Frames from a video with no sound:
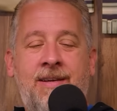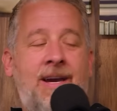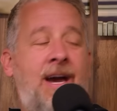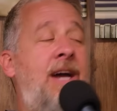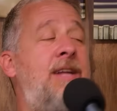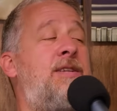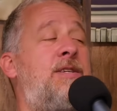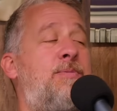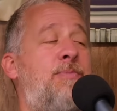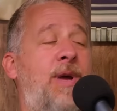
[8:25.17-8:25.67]

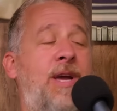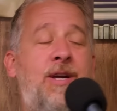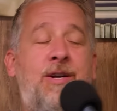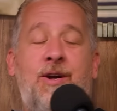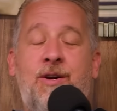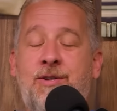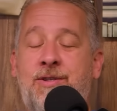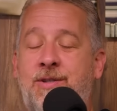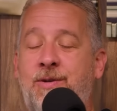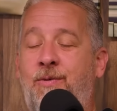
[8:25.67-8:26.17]
I just made
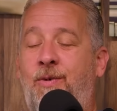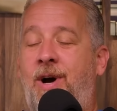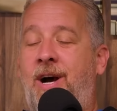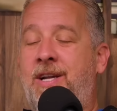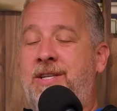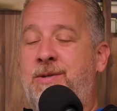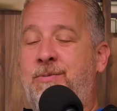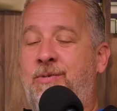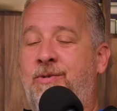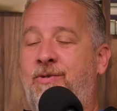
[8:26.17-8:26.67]
Kirsten
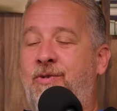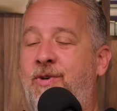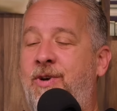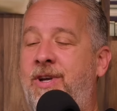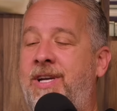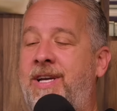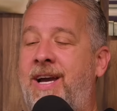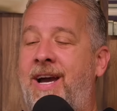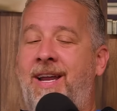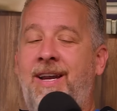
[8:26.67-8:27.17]
watch it before
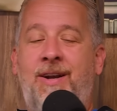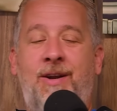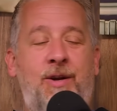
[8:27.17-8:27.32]
you got here.